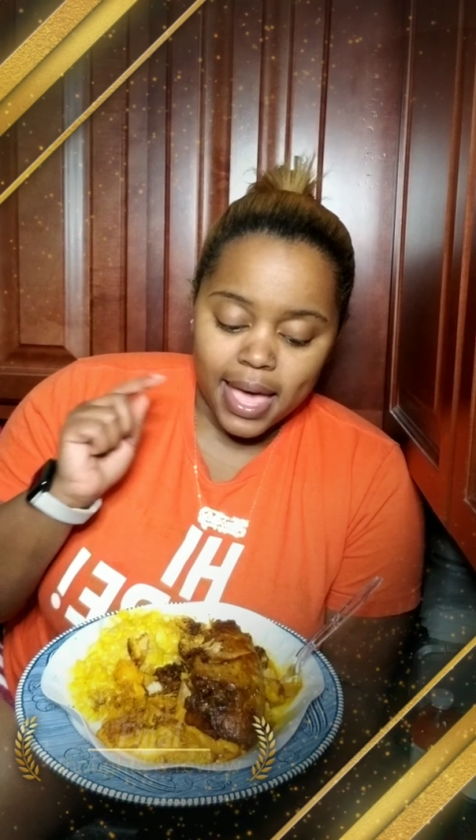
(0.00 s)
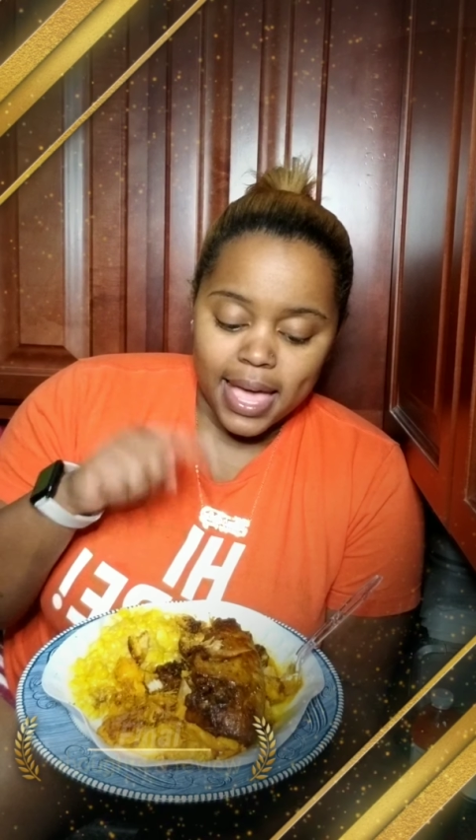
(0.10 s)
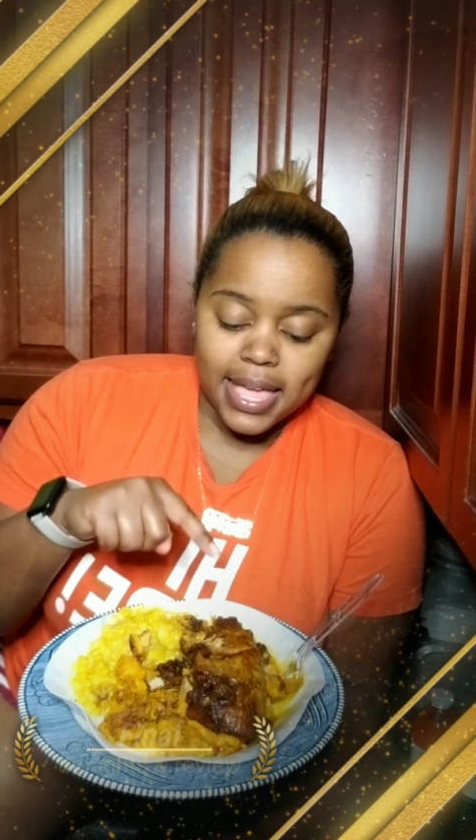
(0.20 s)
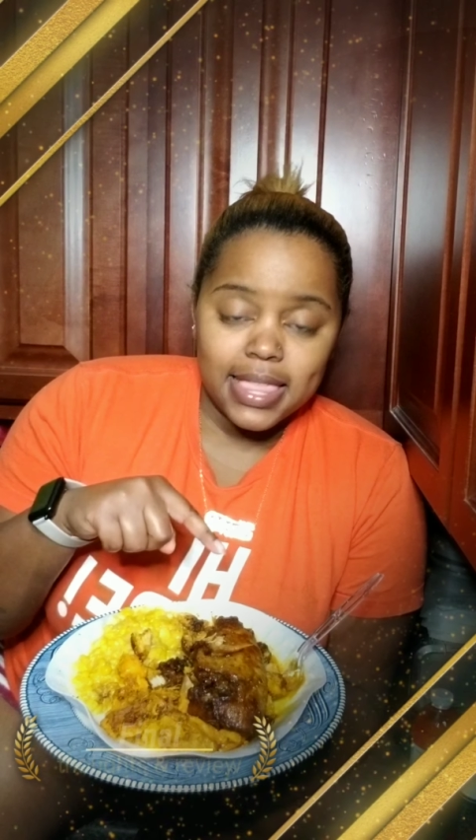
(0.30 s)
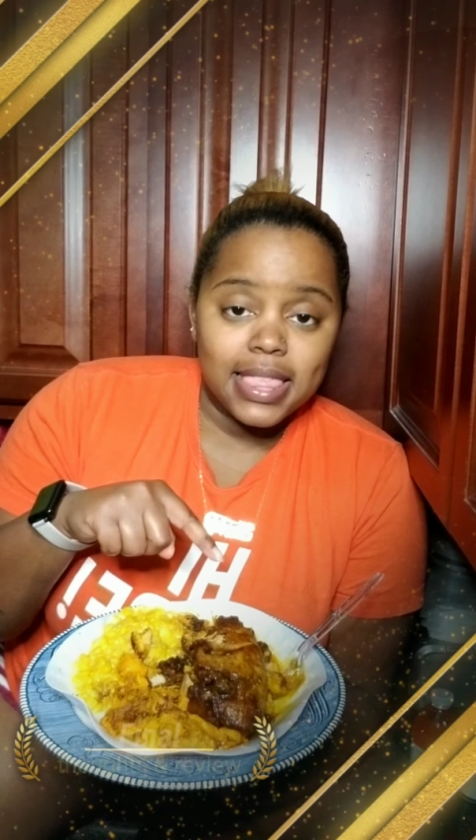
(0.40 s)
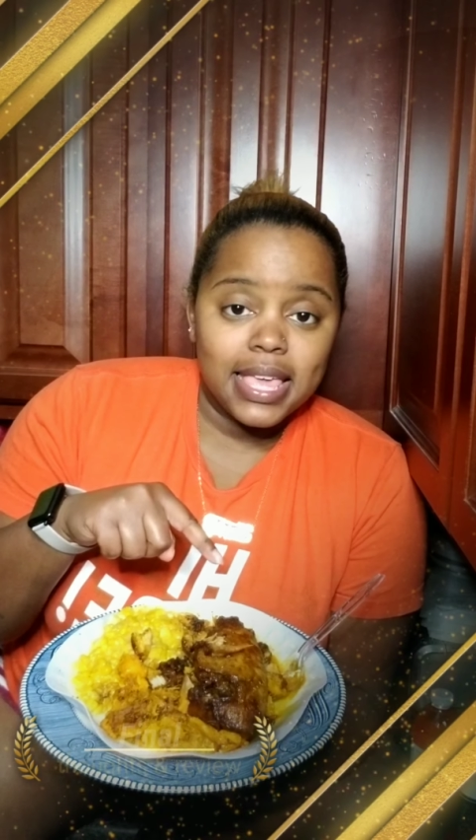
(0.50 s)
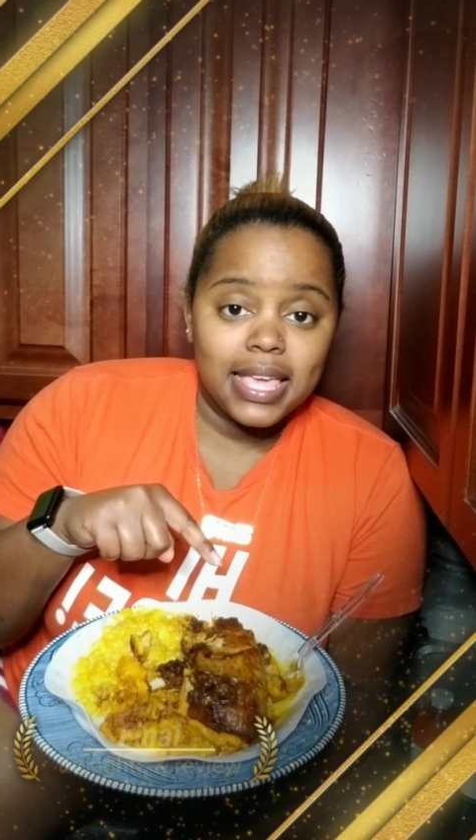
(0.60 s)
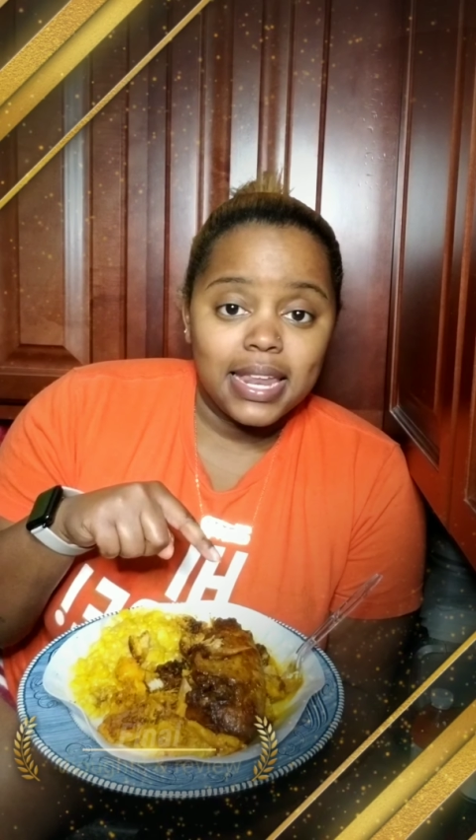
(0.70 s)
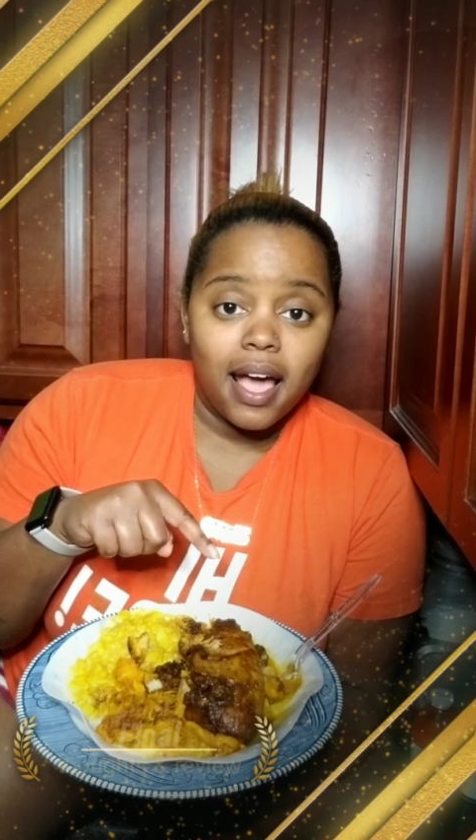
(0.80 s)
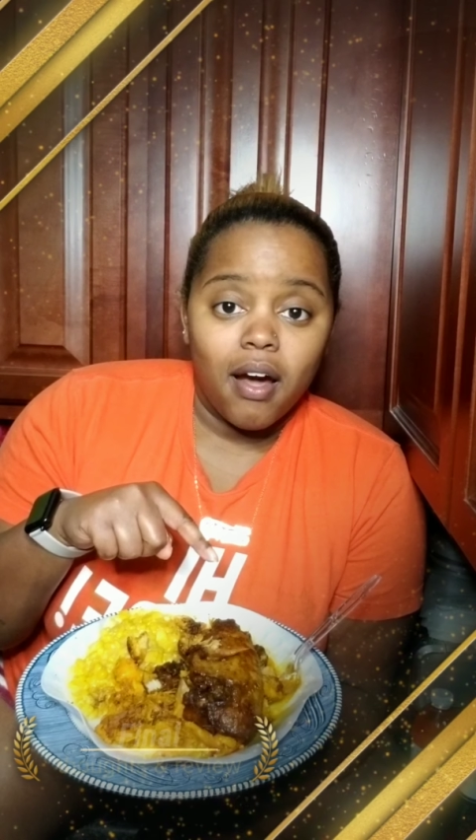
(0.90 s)
And
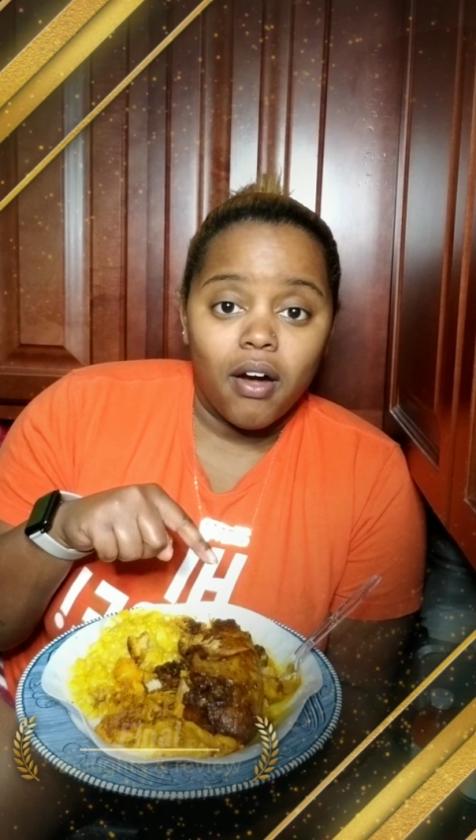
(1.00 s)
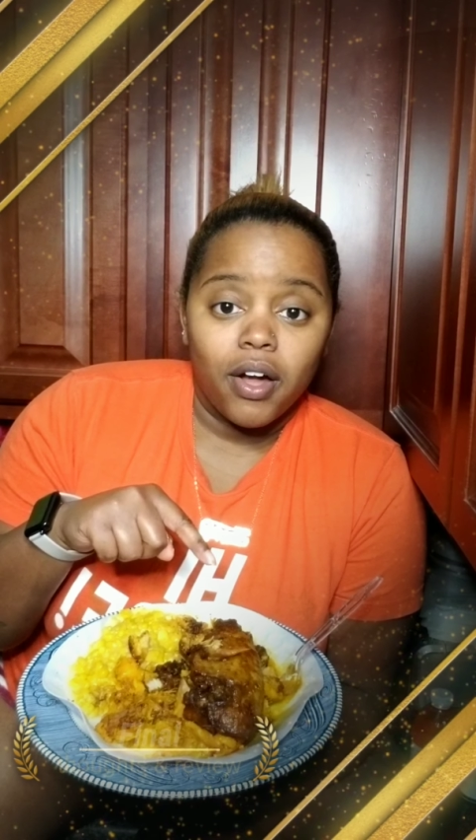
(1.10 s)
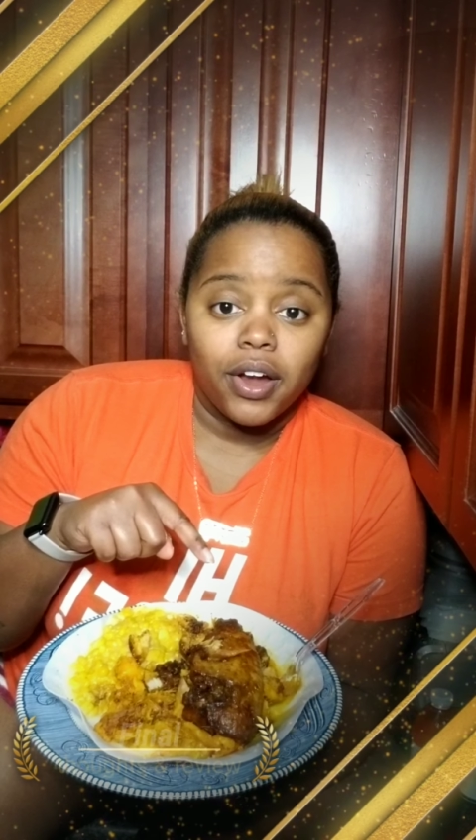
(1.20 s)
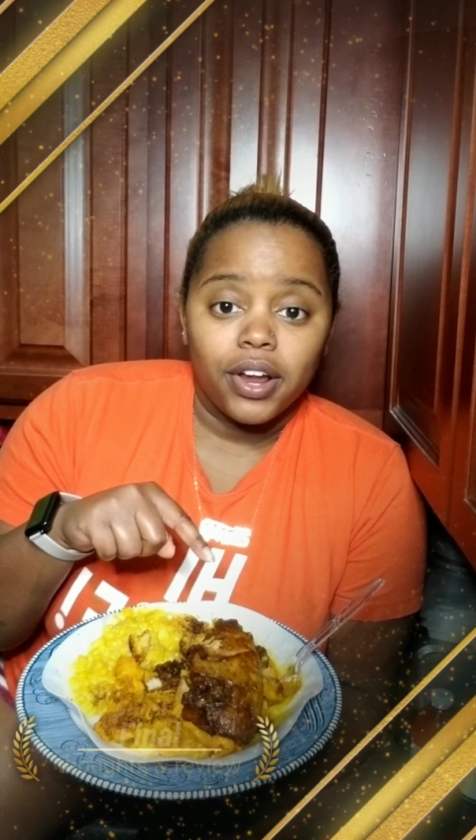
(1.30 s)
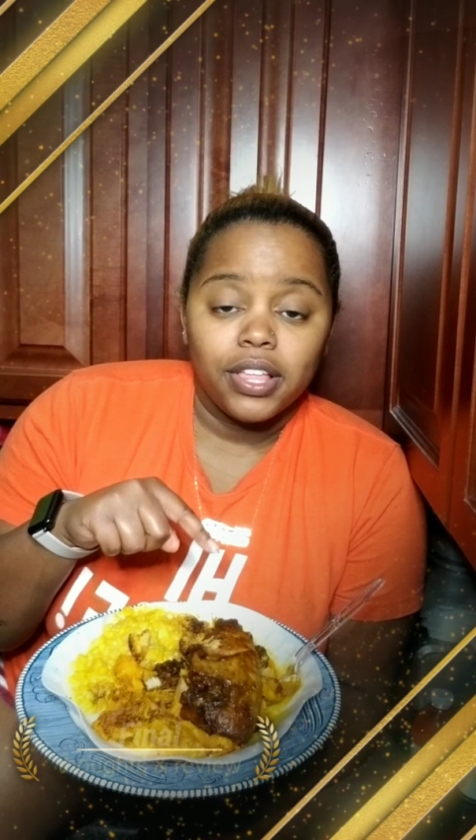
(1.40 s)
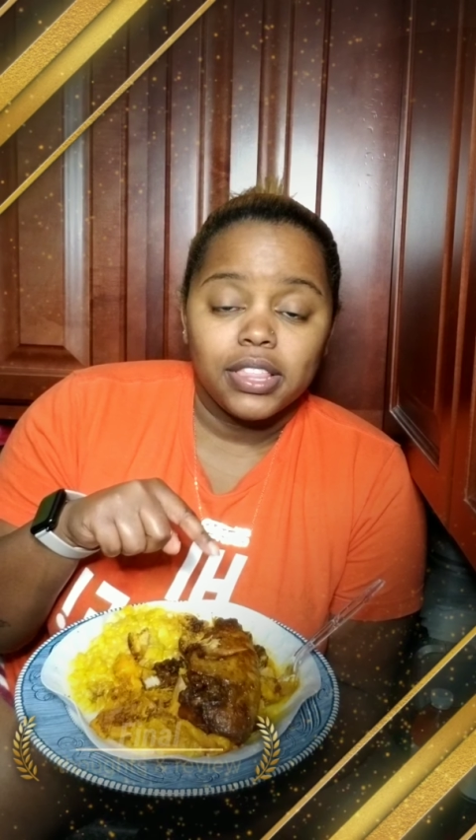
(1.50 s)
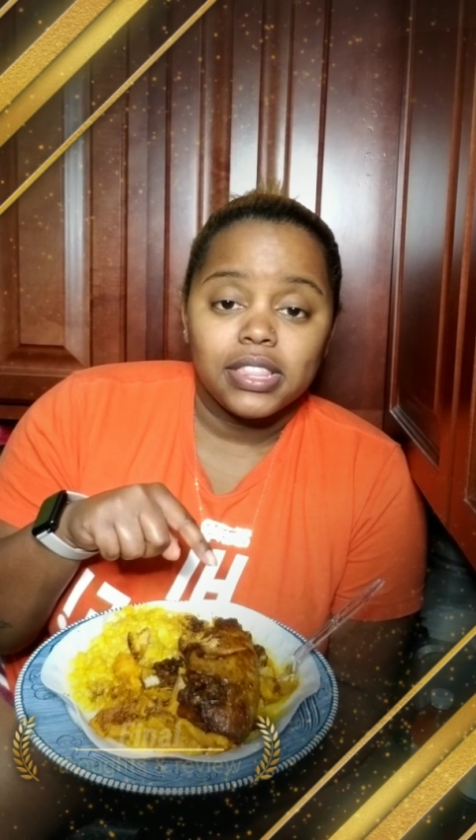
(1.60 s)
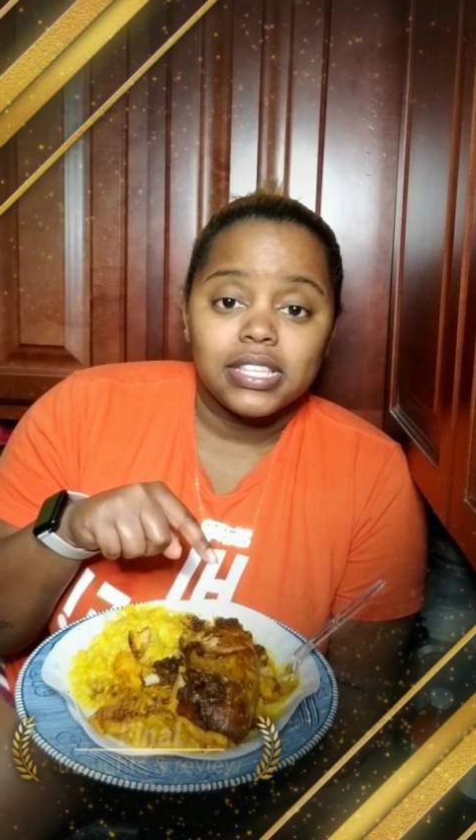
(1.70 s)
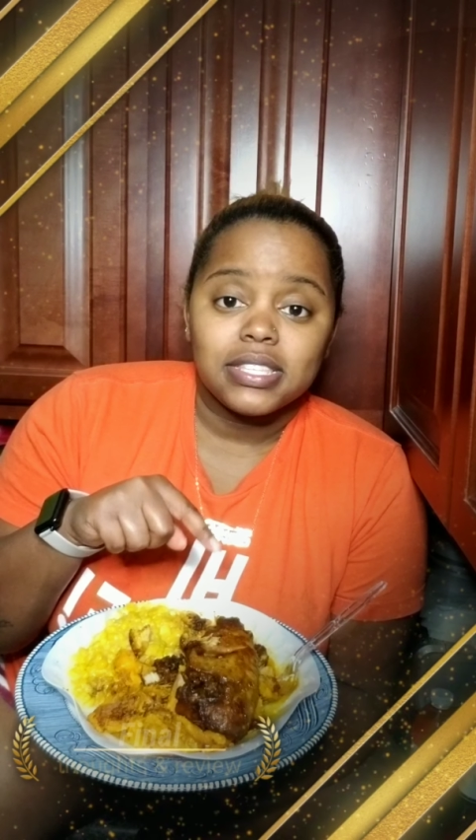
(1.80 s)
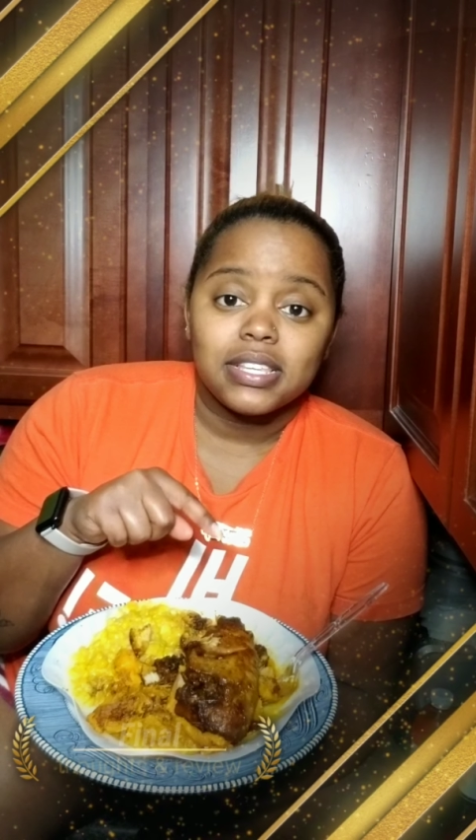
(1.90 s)
then this